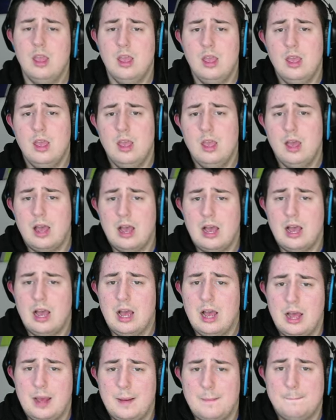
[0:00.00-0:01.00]

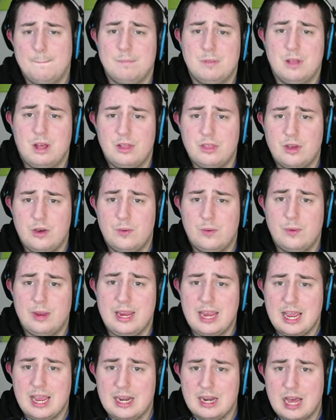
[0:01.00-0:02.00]
Um, although we
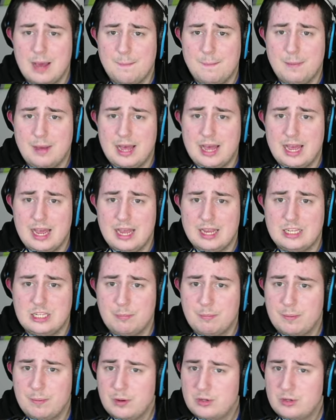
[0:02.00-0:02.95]
cannot buy super potions